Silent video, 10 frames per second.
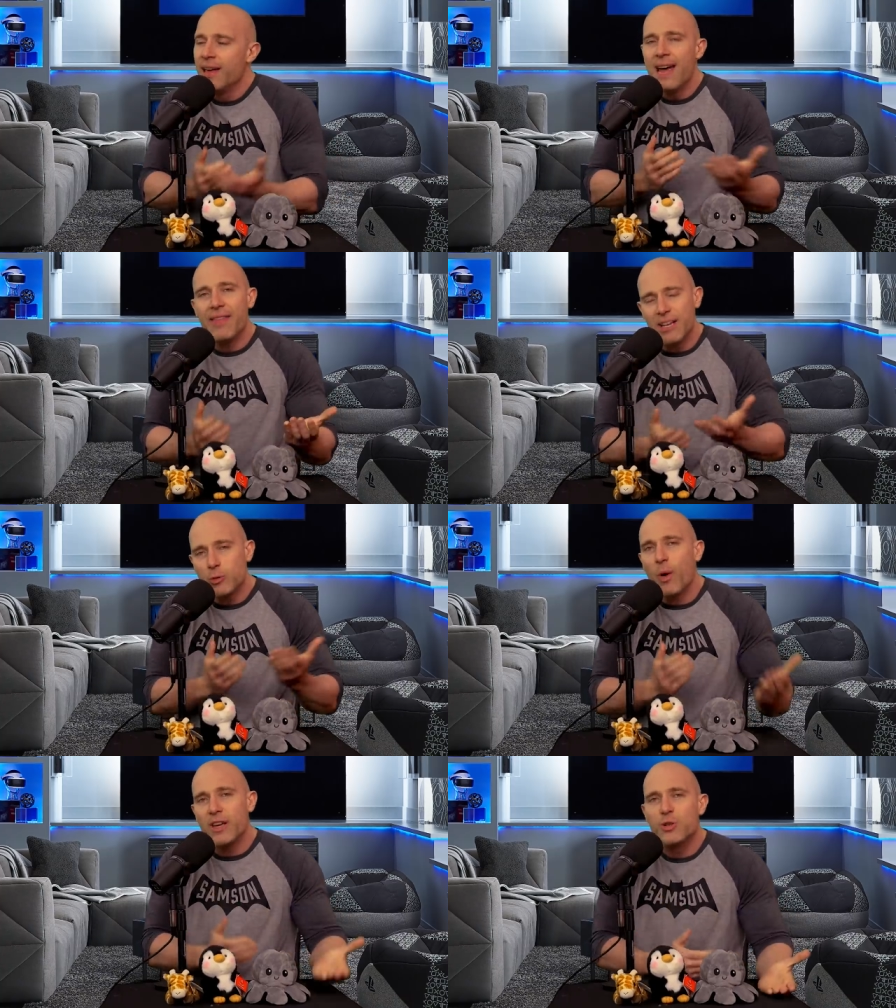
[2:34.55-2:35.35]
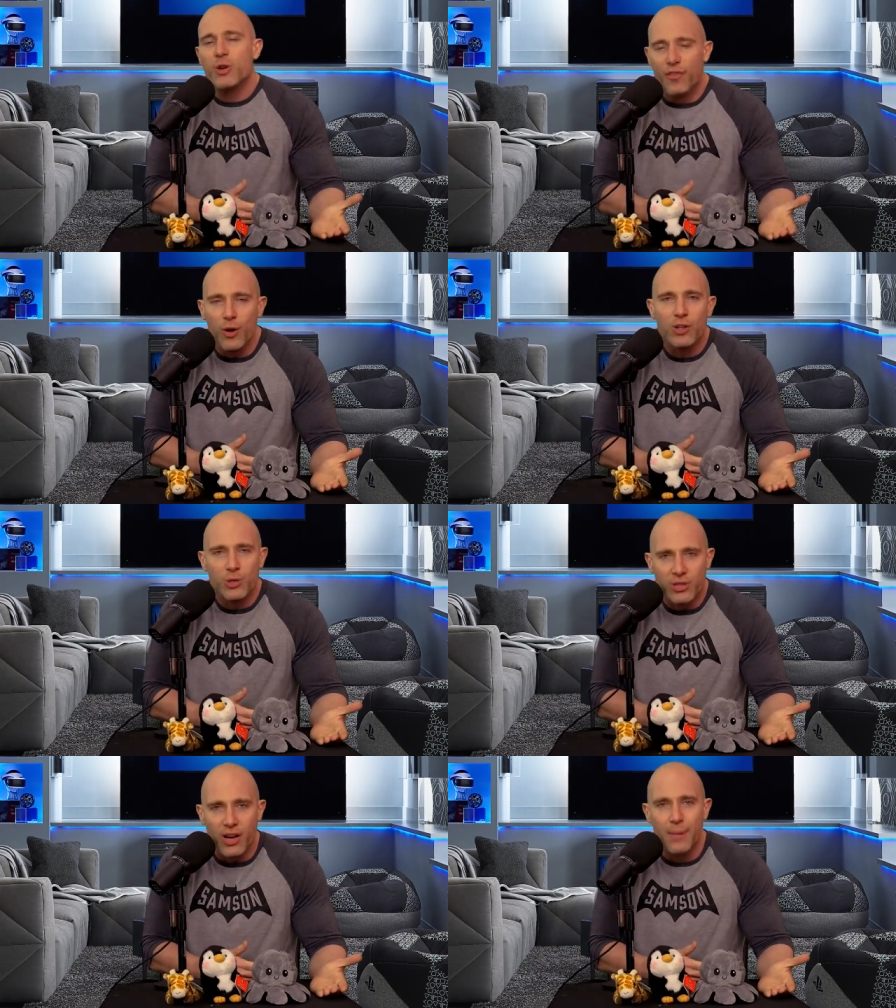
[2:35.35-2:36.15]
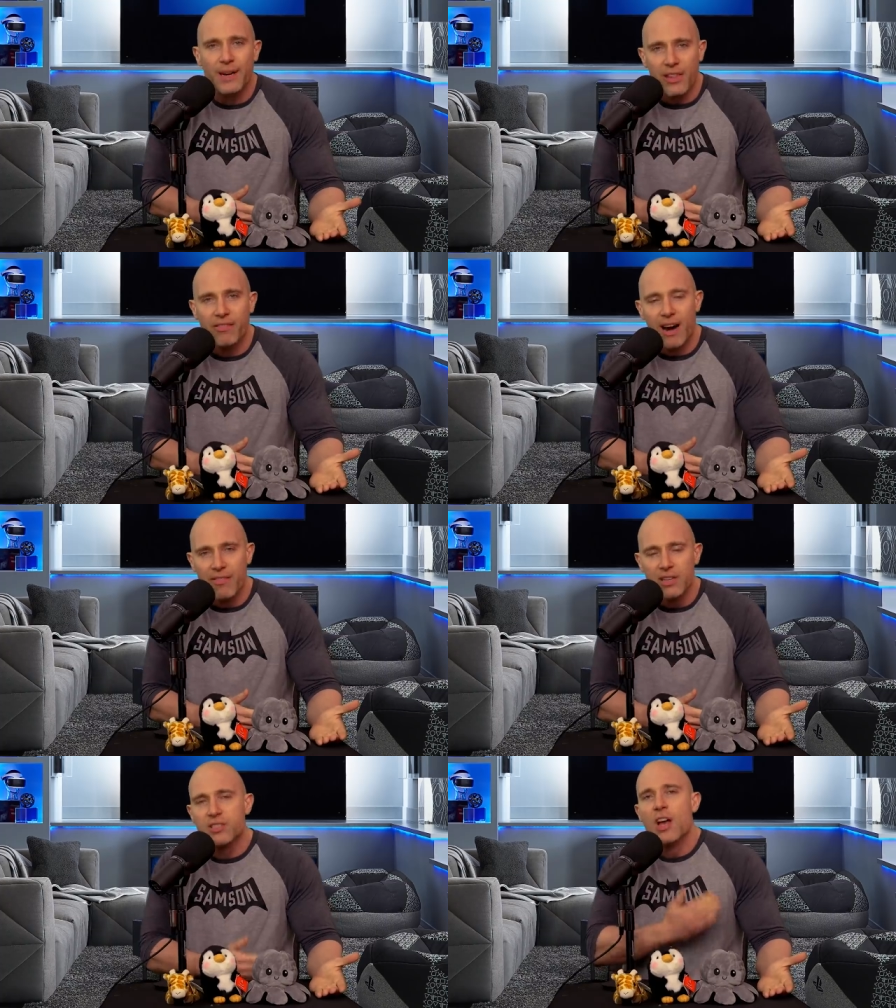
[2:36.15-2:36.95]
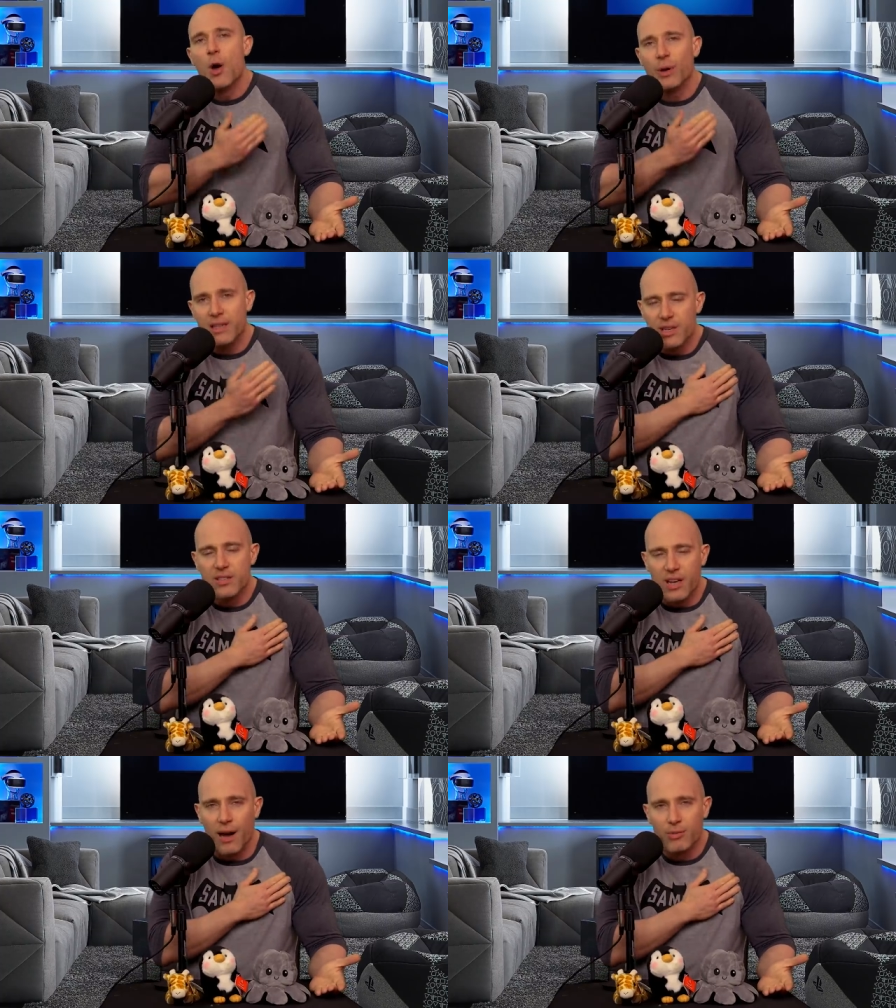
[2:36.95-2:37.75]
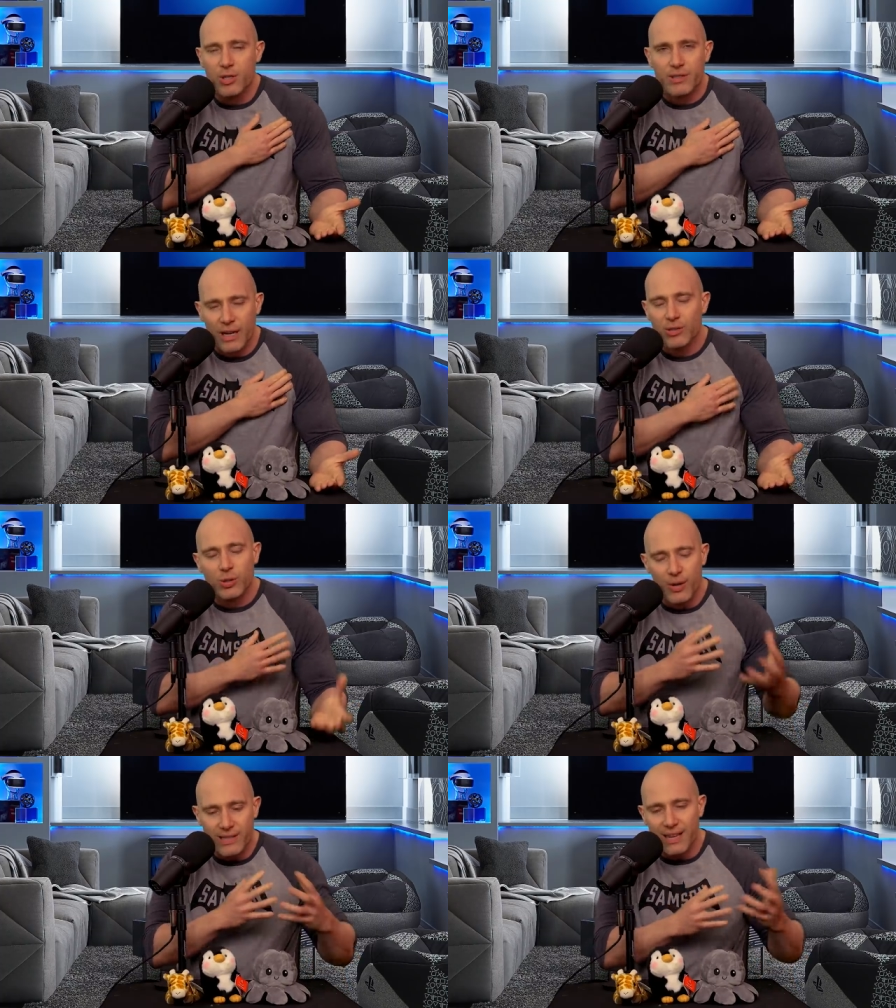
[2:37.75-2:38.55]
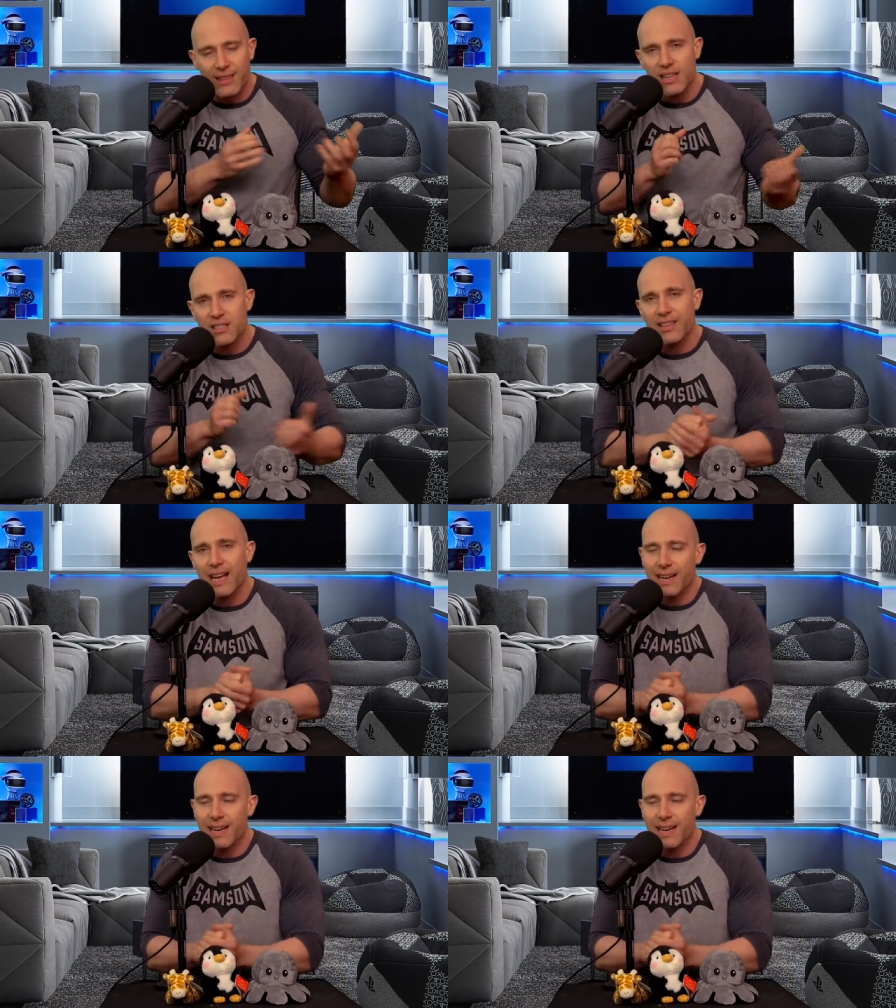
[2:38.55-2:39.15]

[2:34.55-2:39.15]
And that's why you should focus your time in other areas when it does come to your deltoids and things of that